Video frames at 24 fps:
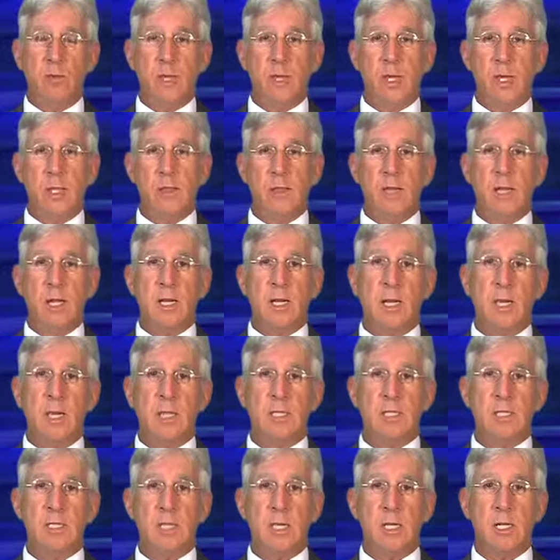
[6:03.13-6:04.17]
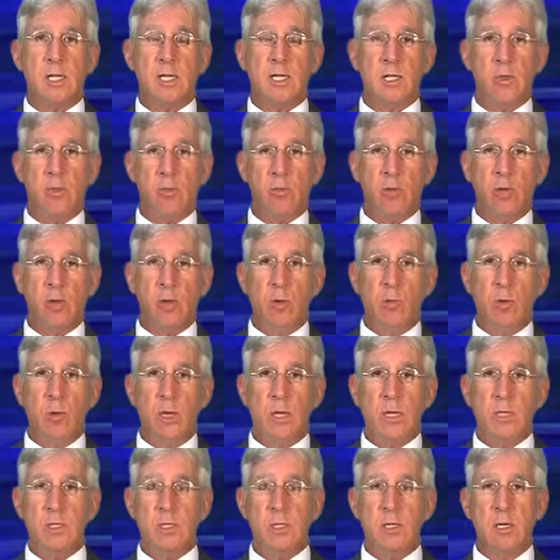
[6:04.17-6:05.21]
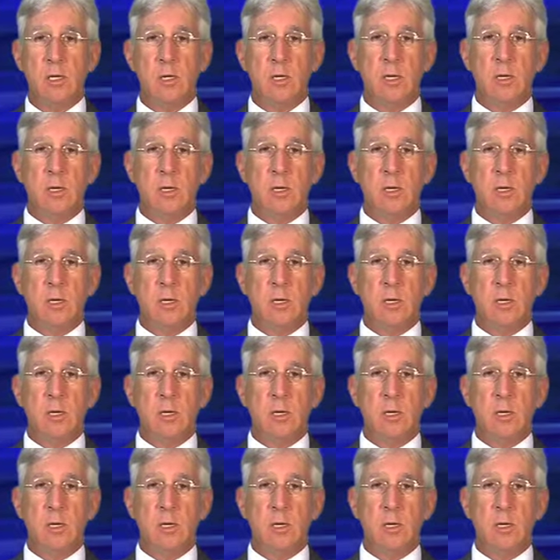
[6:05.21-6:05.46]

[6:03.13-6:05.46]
we had that case settled in three weeks